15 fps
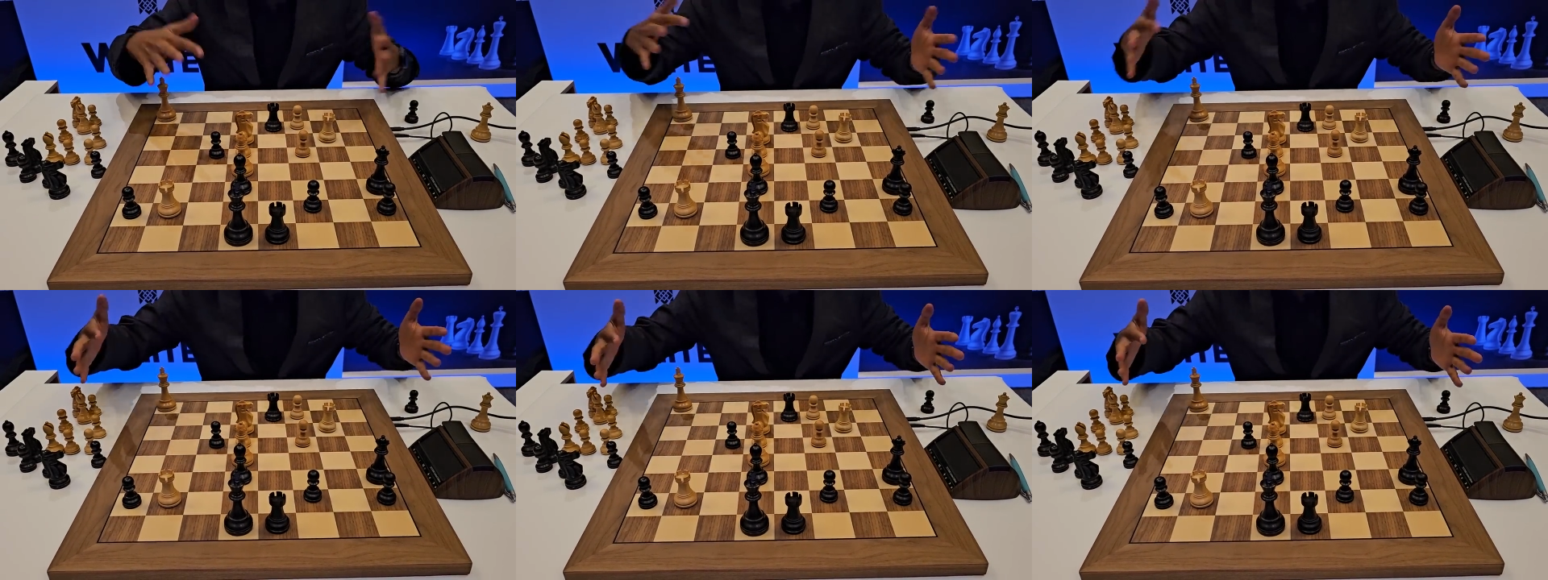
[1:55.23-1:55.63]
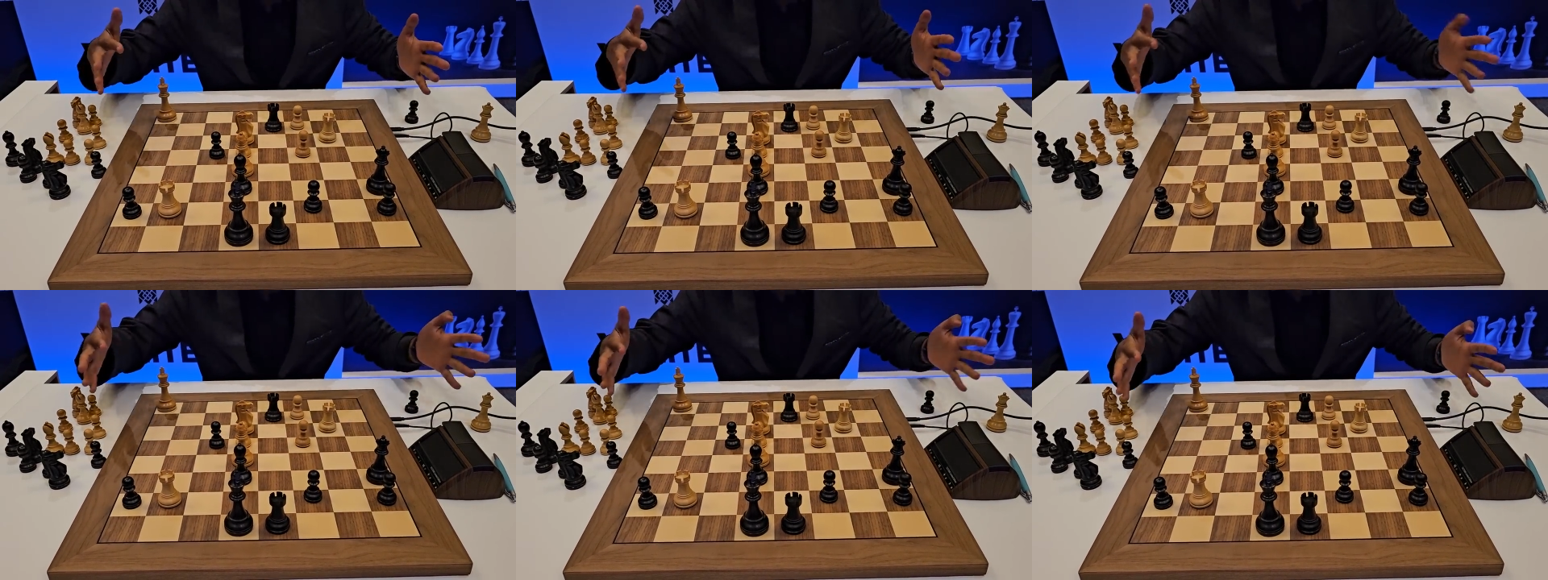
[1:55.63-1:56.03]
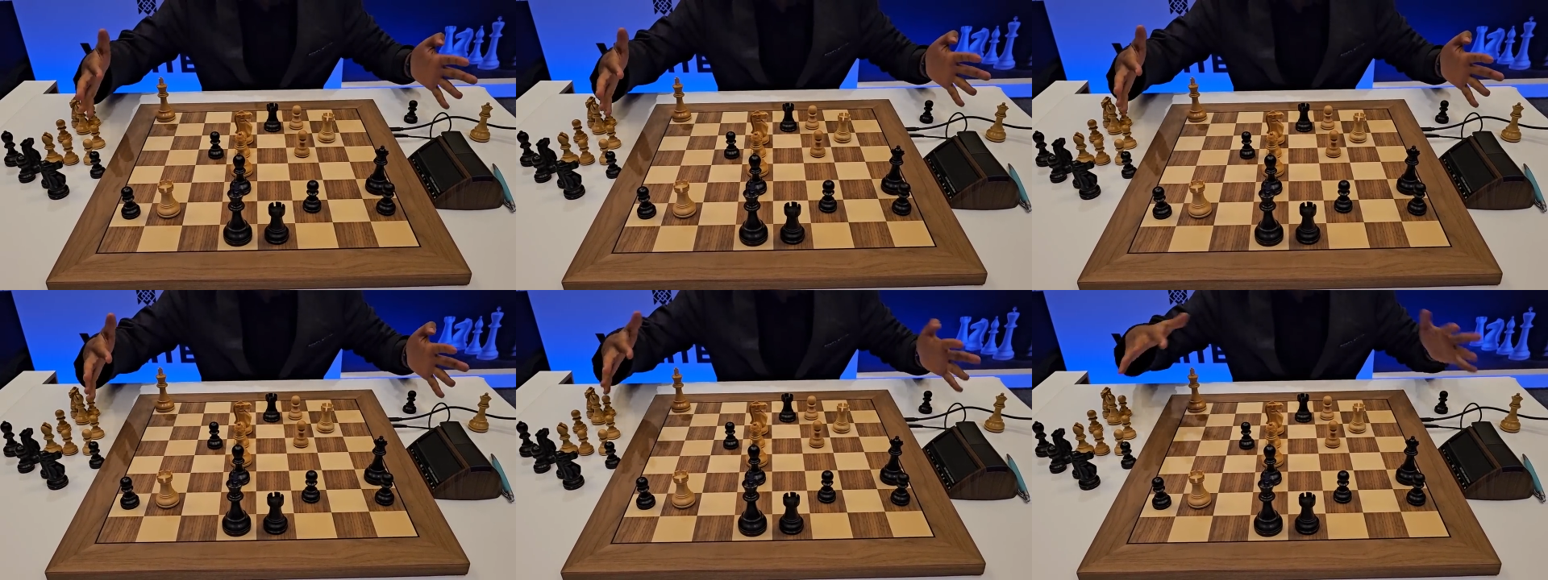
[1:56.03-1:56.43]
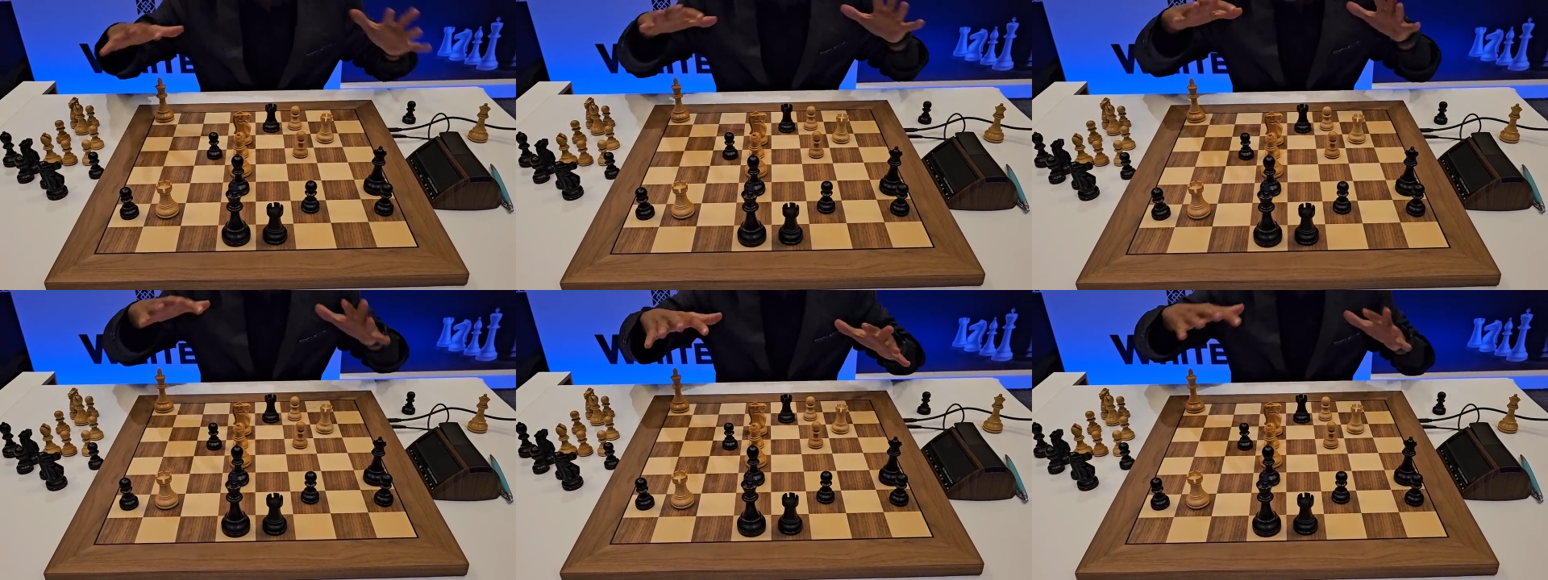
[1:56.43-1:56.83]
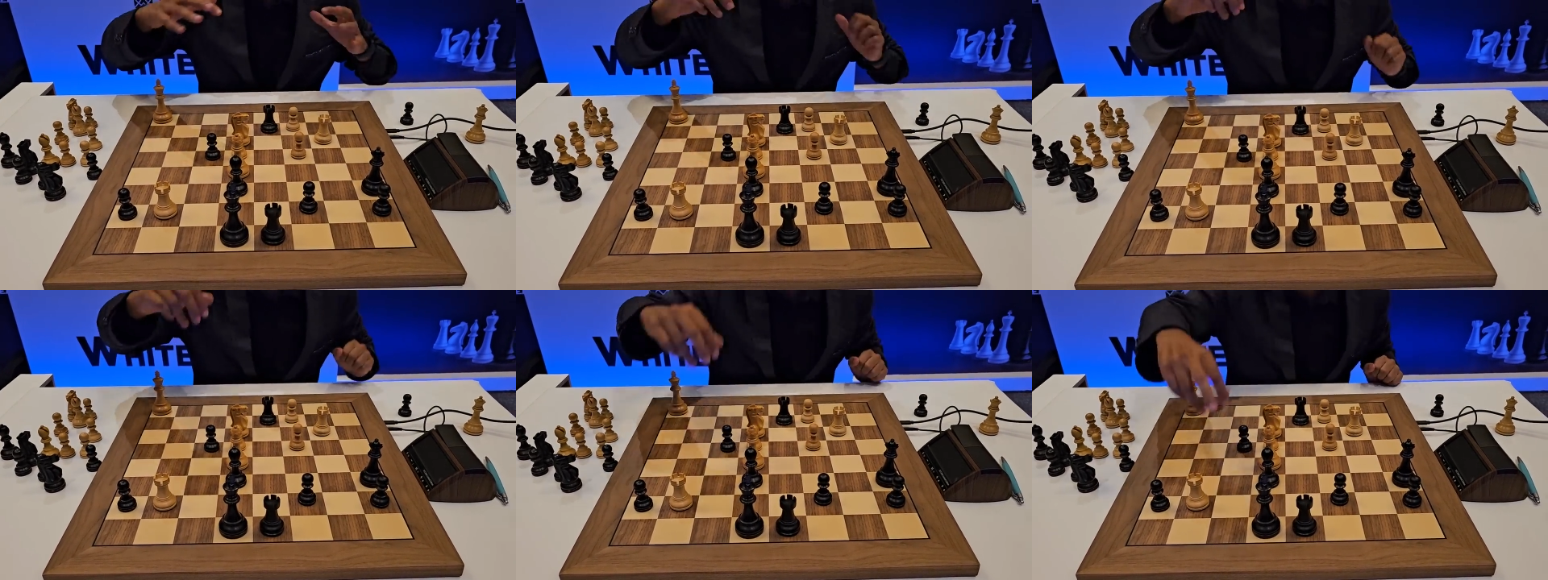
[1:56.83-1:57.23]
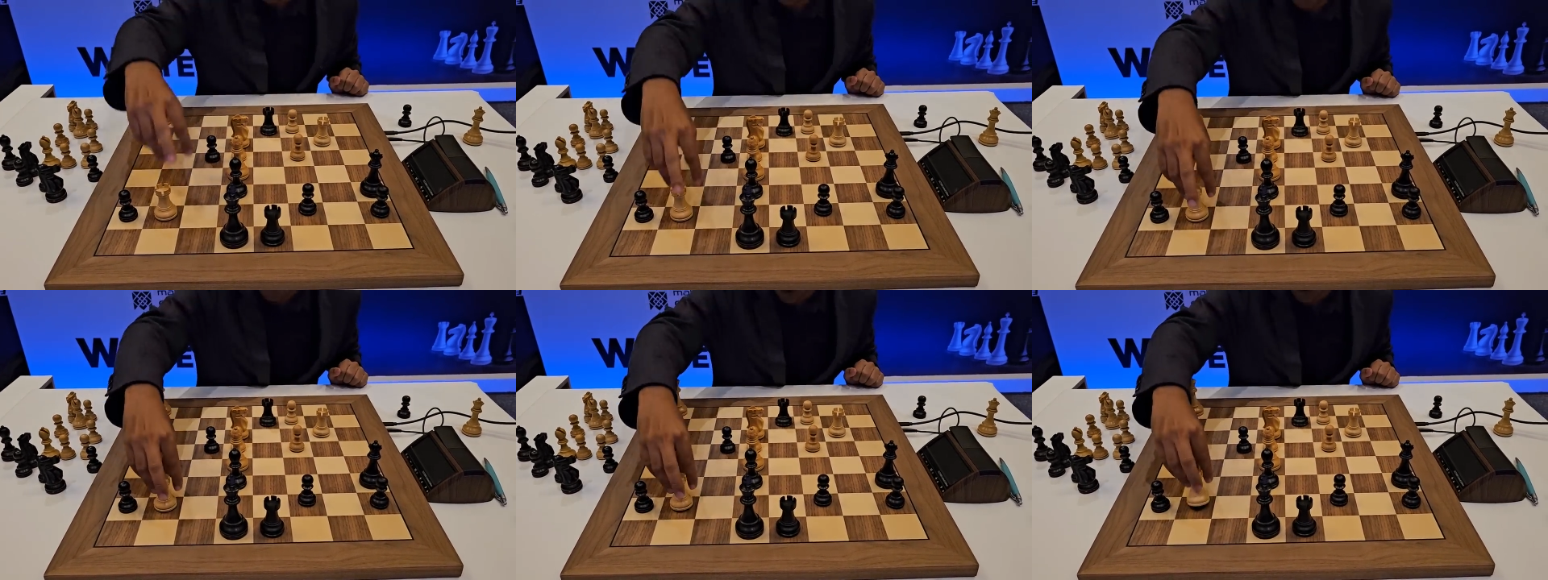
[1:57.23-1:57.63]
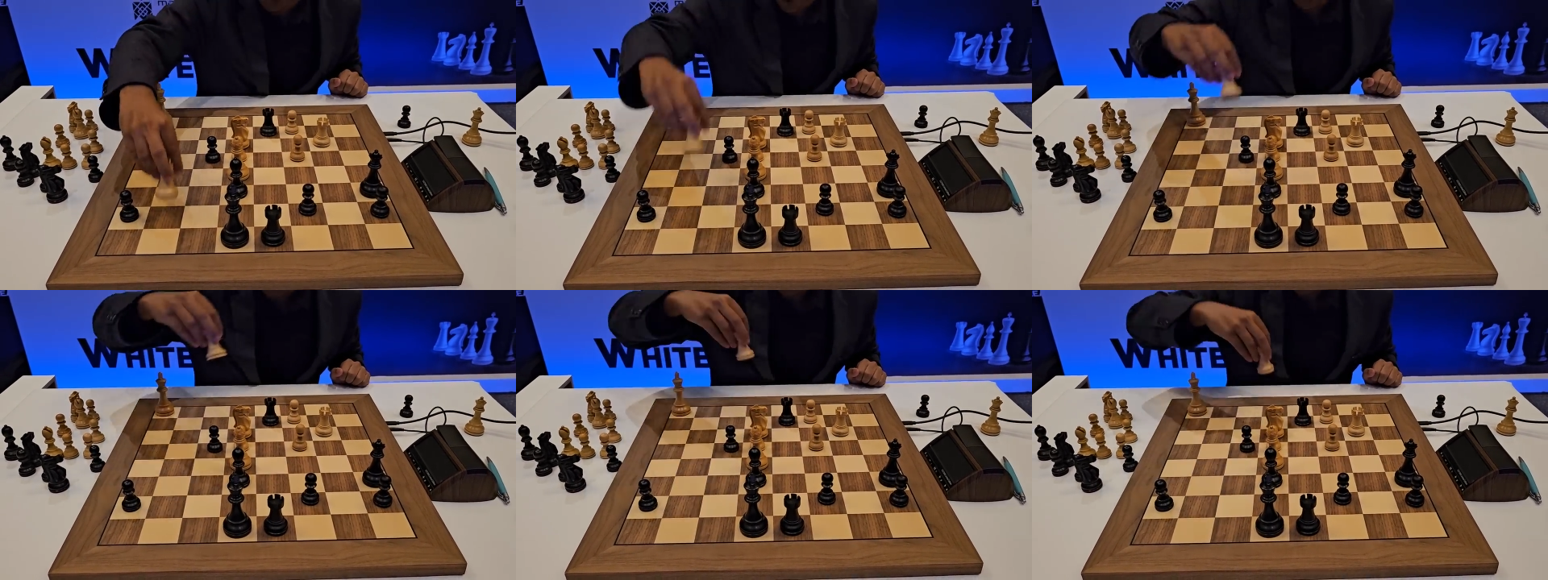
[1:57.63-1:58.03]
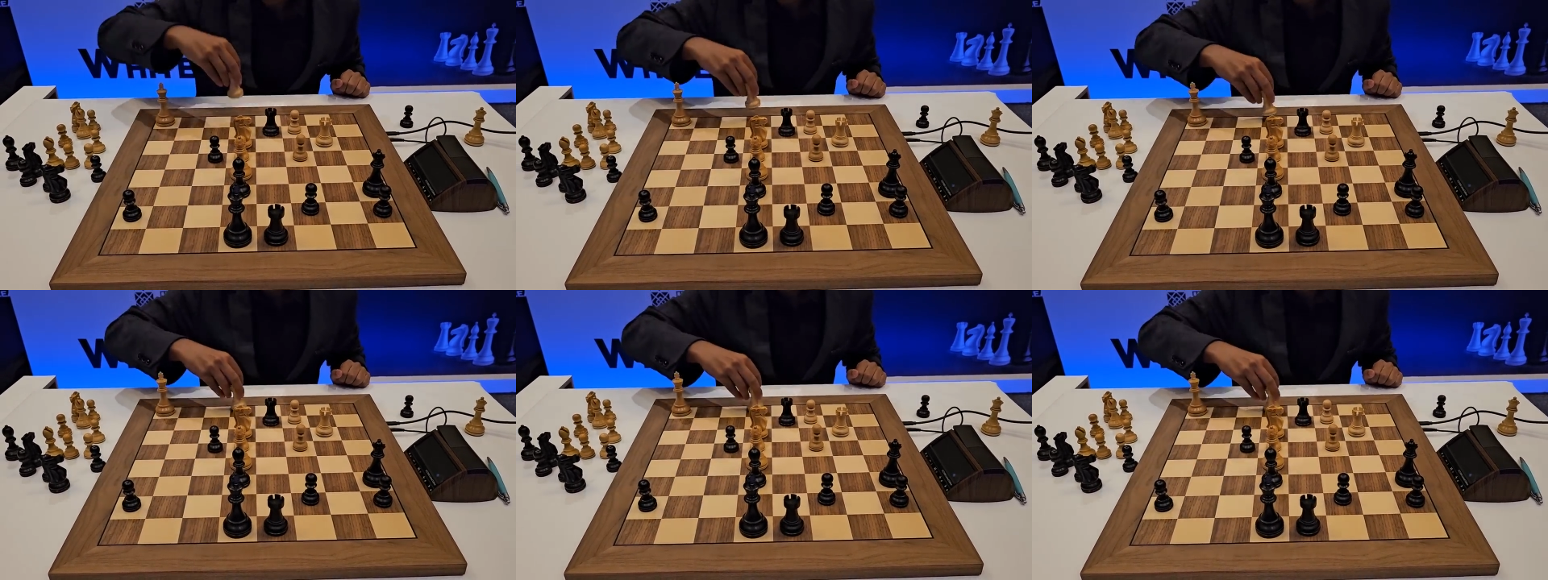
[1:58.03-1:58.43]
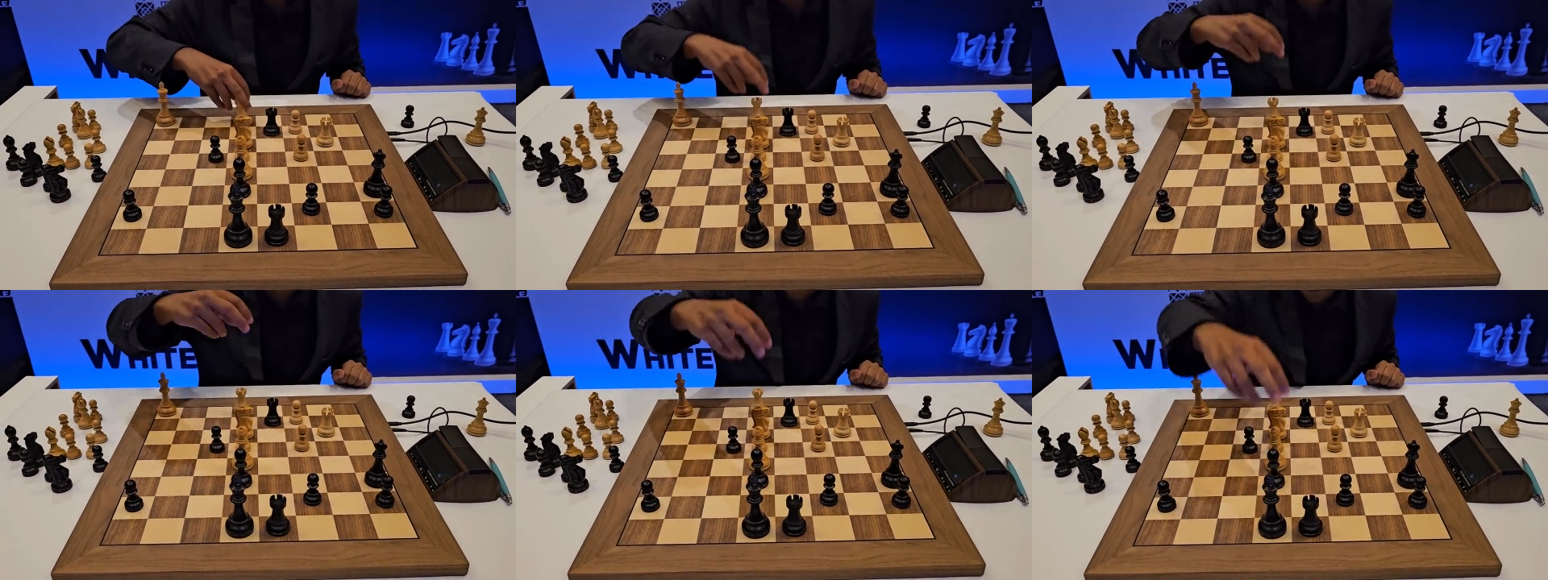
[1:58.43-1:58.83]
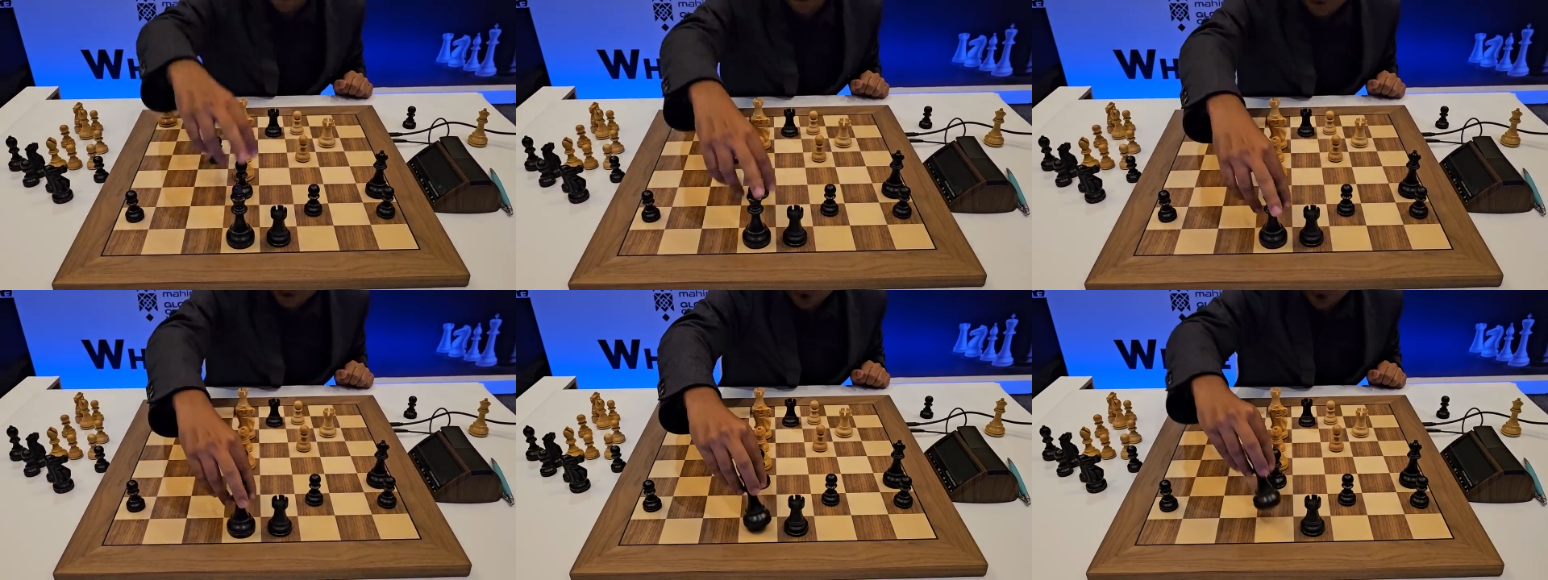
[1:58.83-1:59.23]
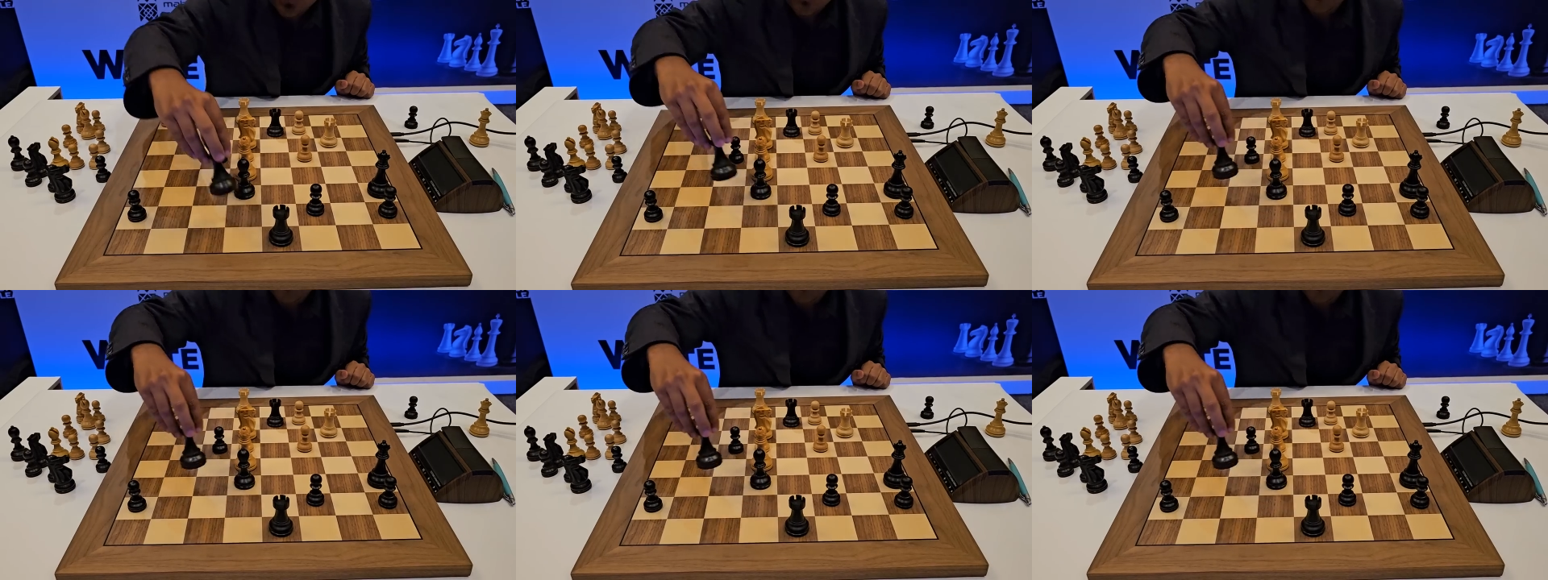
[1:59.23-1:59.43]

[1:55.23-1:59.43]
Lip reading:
Nobody's mouth can be seen.